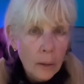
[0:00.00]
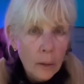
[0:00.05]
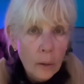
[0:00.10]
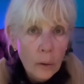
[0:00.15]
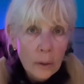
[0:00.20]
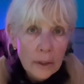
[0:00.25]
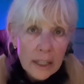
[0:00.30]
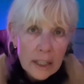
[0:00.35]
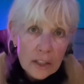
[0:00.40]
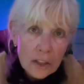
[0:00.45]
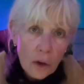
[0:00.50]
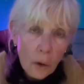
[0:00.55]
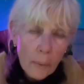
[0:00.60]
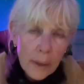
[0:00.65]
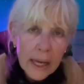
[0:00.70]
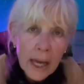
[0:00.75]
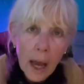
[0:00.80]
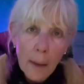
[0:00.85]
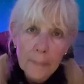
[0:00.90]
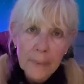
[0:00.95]
Gold is
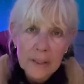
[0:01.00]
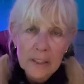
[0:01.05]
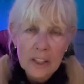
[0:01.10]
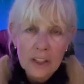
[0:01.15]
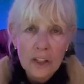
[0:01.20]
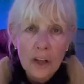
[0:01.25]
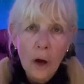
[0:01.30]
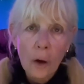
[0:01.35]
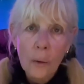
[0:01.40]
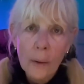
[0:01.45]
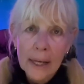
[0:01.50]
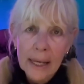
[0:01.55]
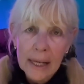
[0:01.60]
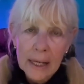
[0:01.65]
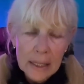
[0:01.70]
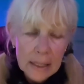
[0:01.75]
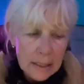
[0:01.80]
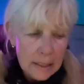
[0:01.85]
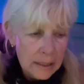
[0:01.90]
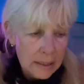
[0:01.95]
going up and so
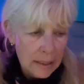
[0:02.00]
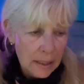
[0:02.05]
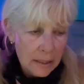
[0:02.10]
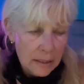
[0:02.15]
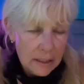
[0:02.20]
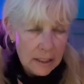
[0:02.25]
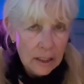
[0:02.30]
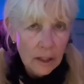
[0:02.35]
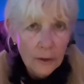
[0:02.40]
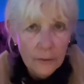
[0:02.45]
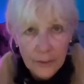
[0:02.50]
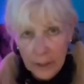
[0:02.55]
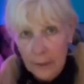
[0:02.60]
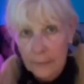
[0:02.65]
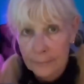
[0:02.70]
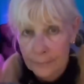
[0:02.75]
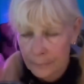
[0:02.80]
is silver.